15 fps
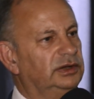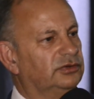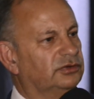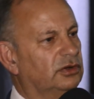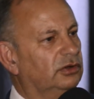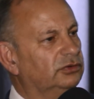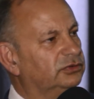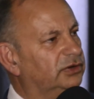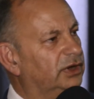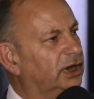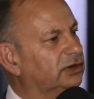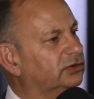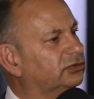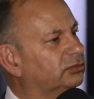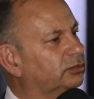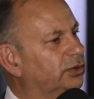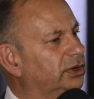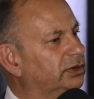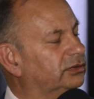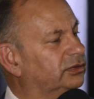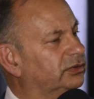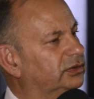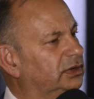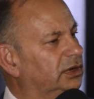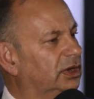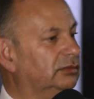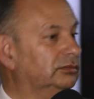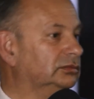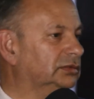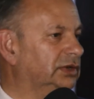and his contacts
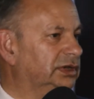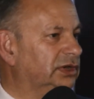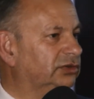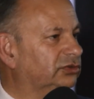with, um,